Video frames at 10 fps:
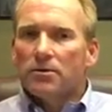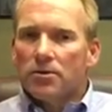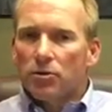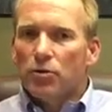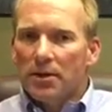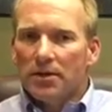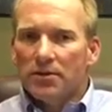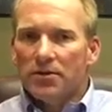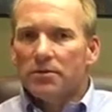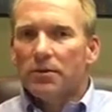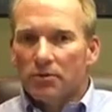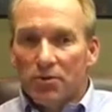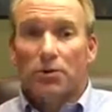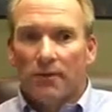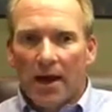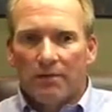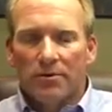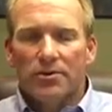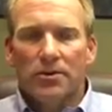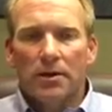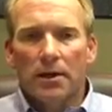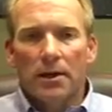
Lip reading: to his, you know, survivors.